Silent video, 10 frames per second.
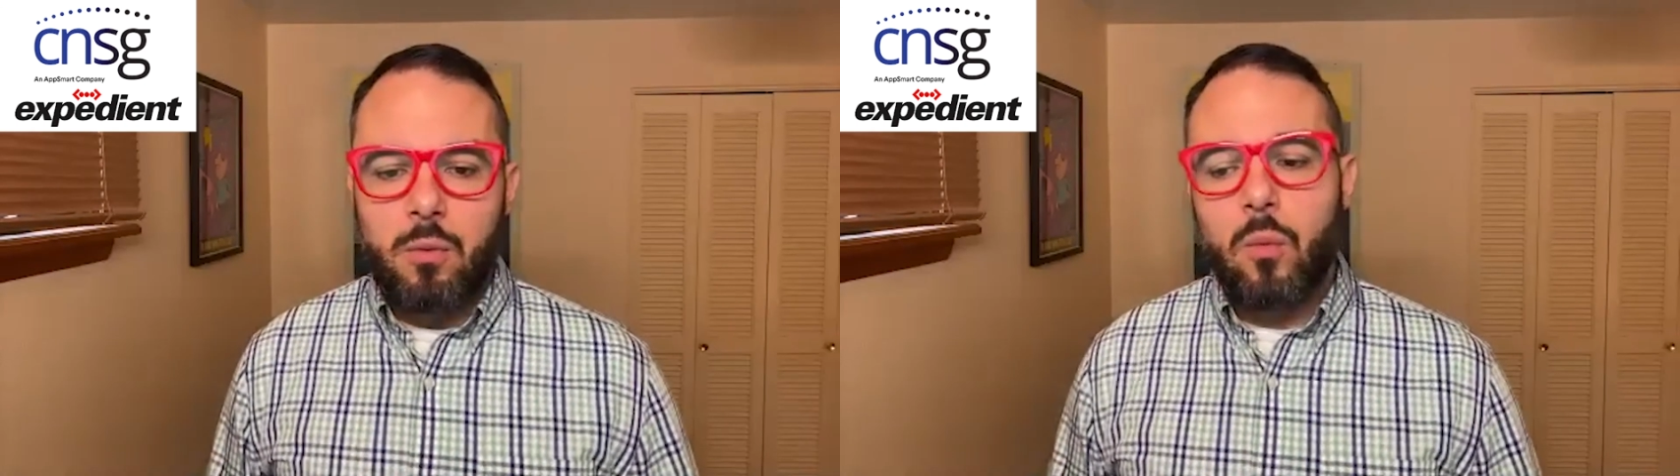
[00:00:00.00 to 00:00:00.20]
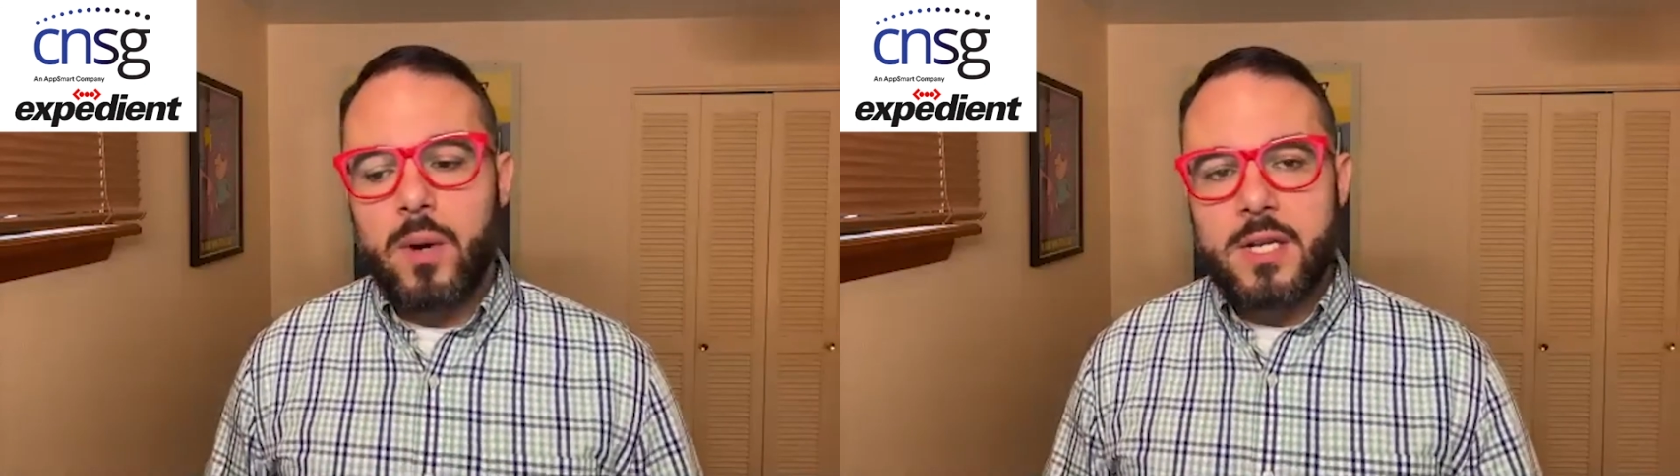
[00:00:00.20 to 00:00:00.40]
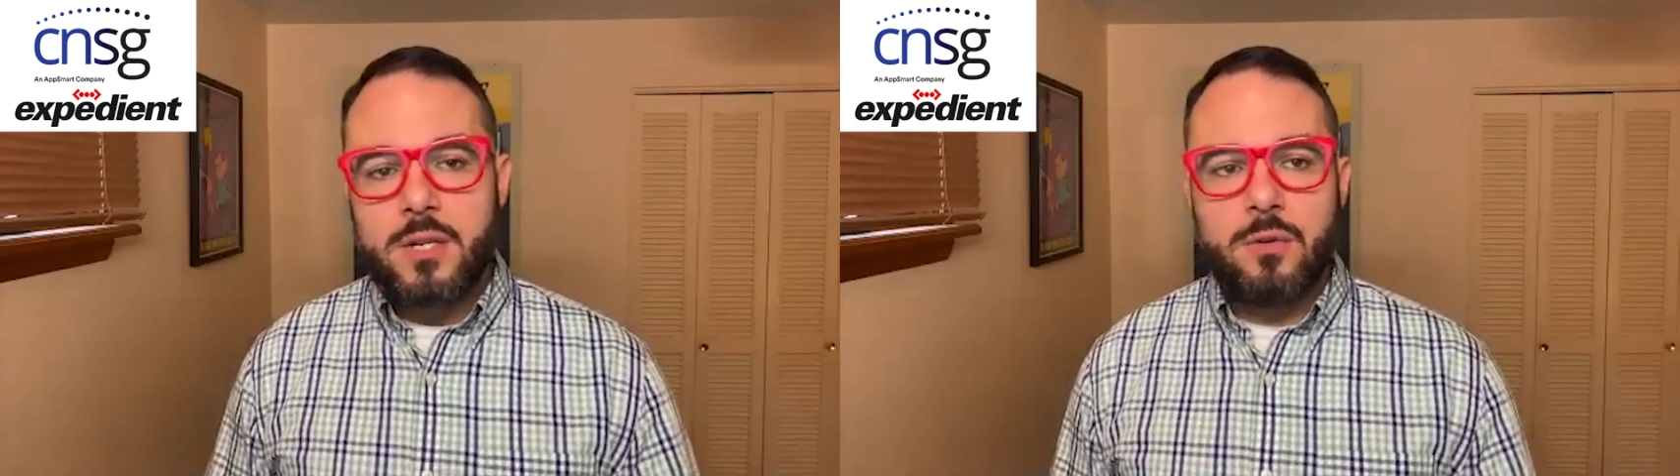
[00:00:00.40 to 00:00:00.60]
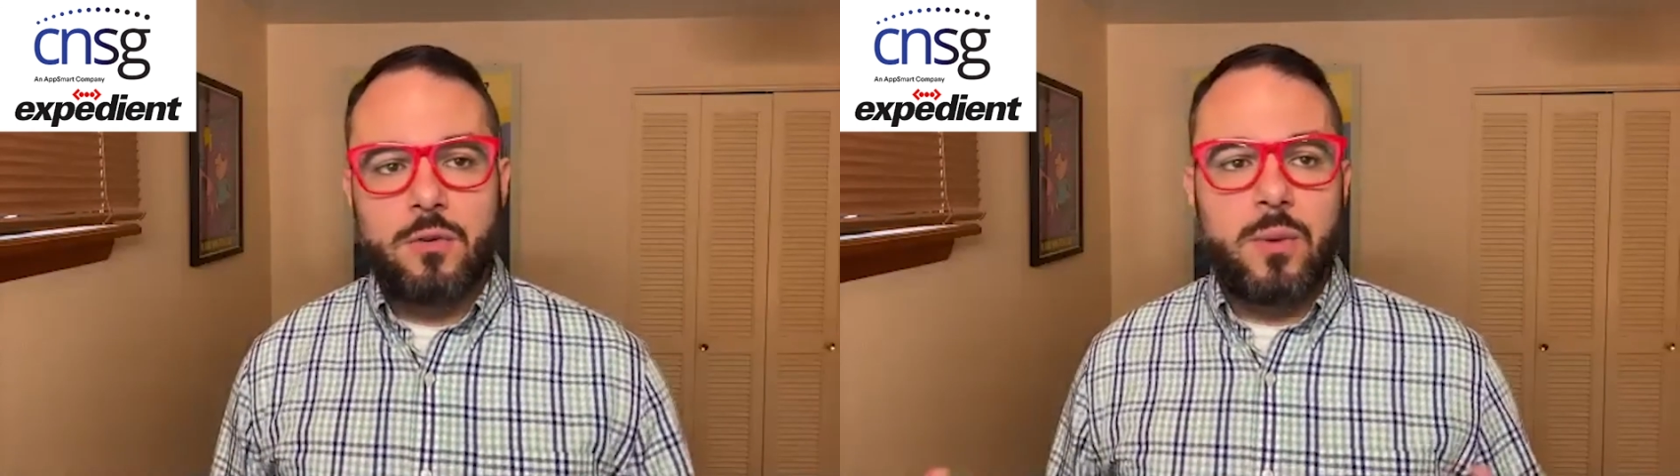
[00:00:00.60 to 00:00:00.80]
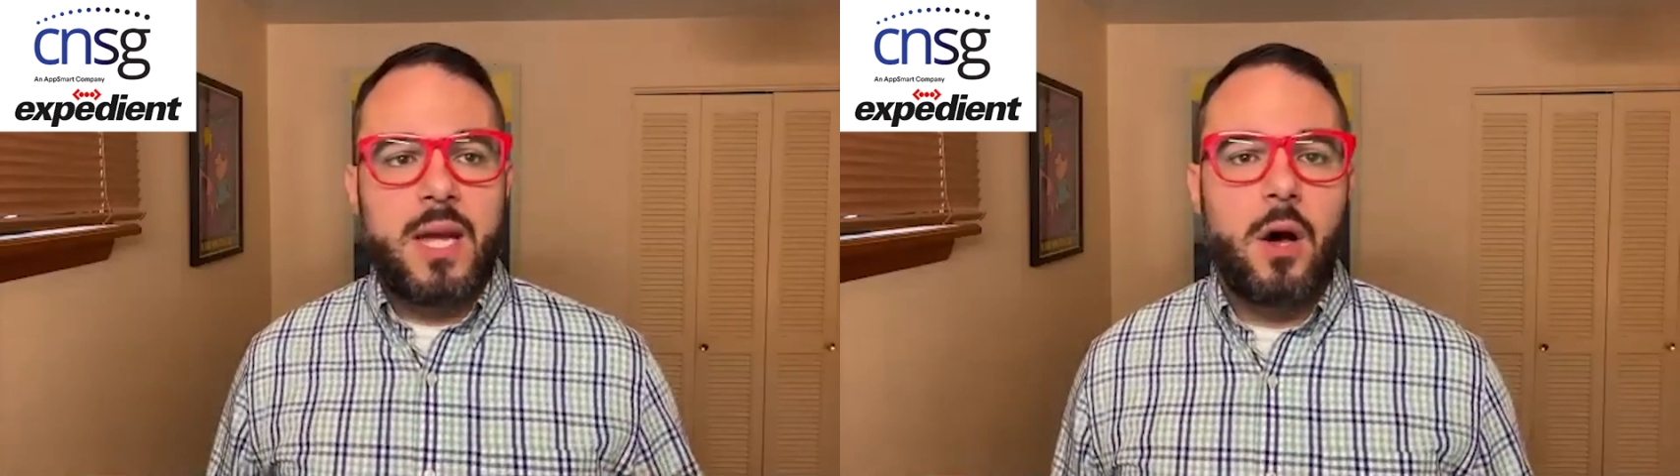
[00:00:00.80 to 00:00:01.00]
What we do
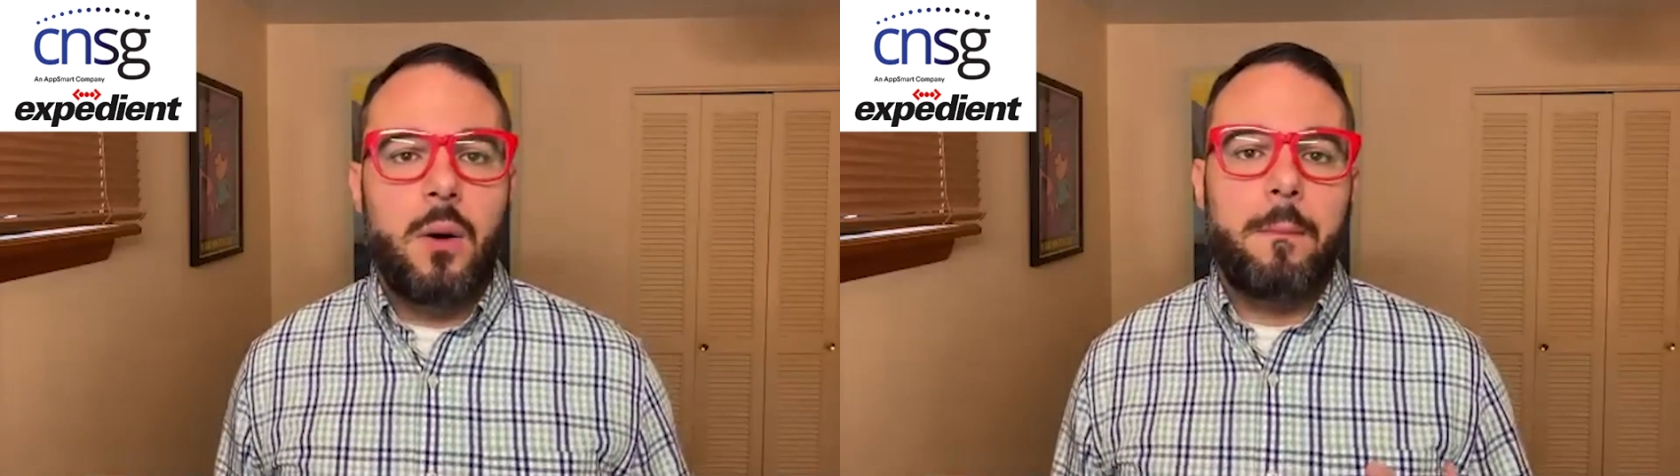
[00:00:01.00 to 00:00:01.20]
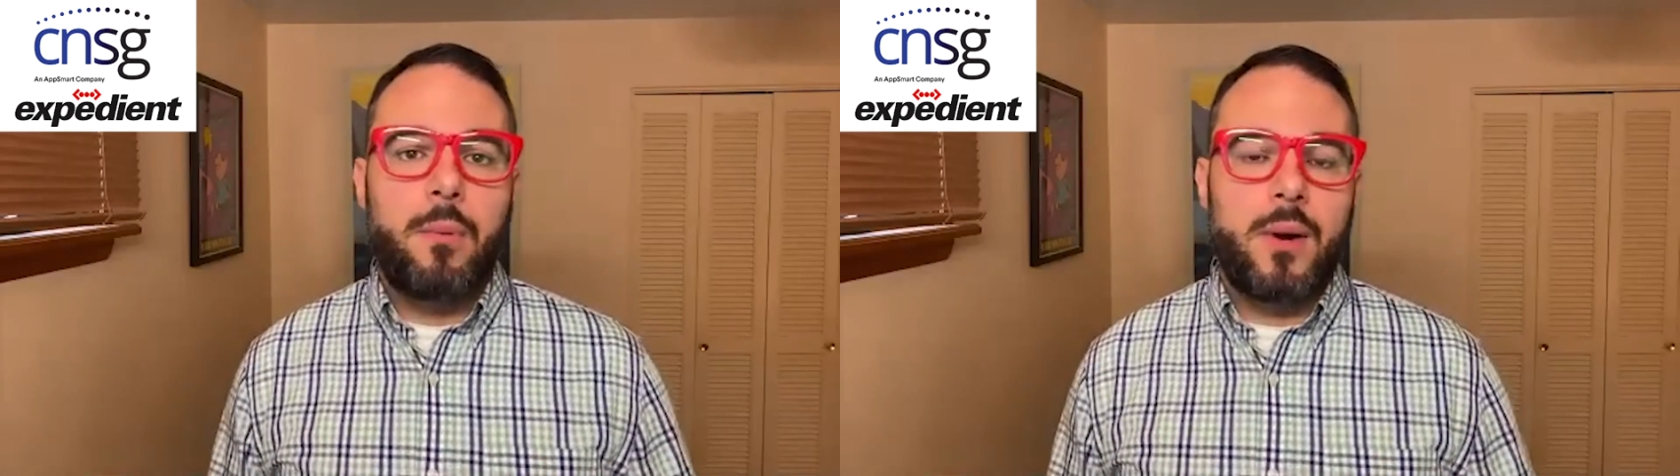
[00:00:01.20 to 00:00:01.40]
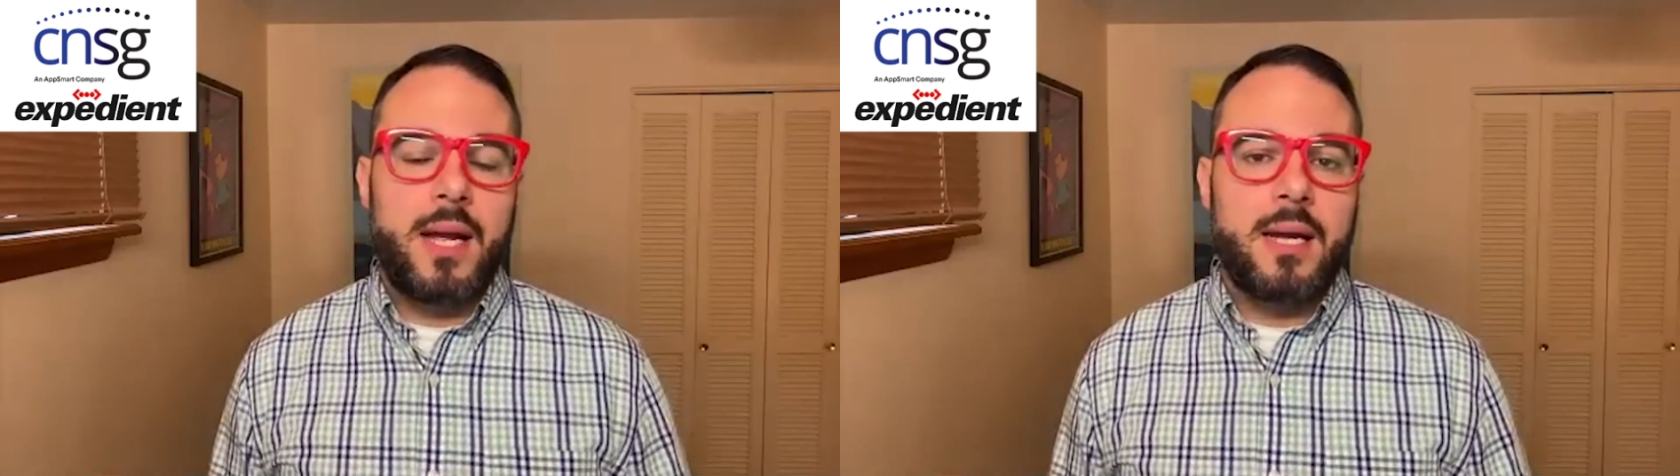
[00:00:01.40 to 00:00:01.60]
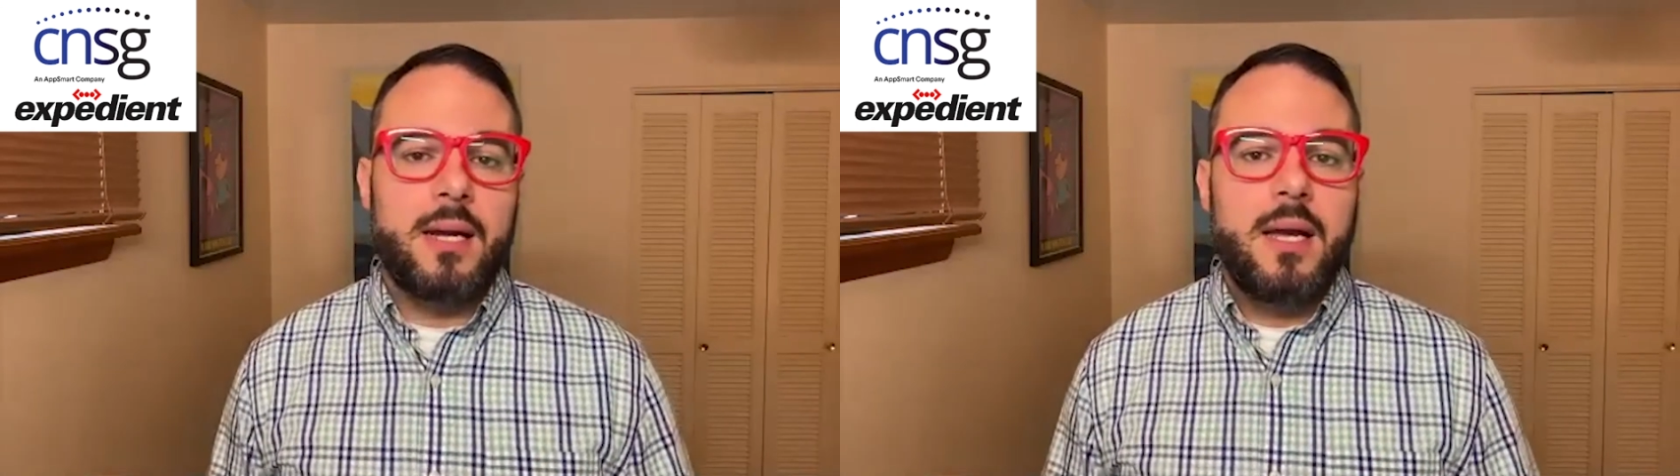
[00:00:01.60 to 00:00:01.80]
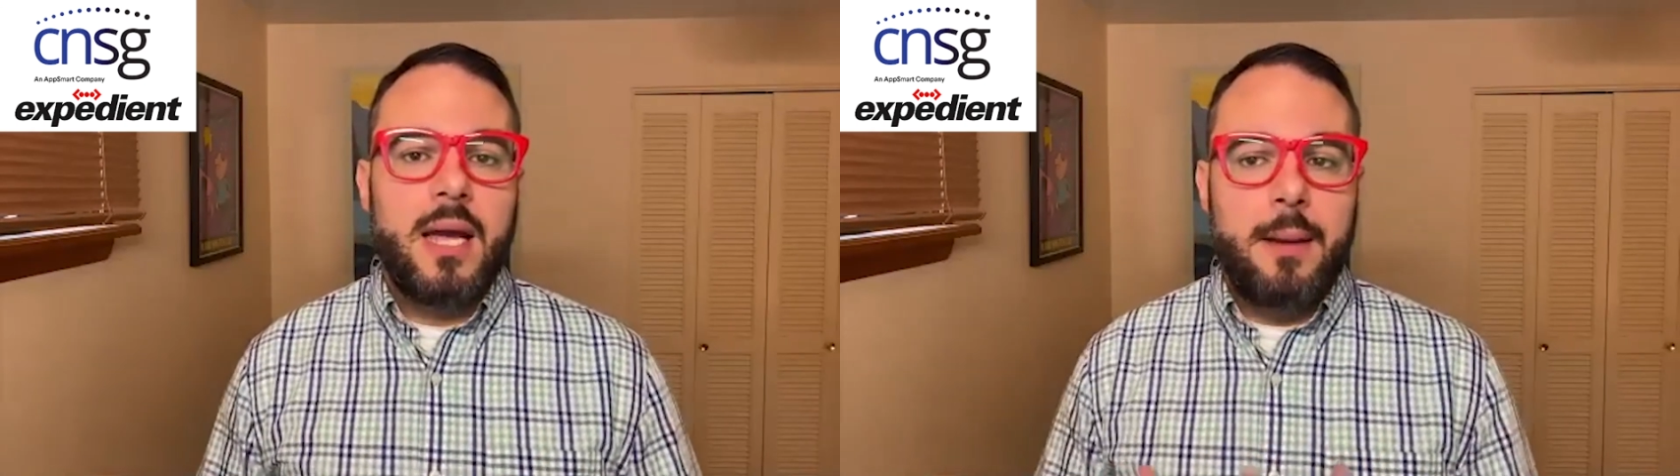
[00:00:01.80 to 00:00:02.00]
is we help bring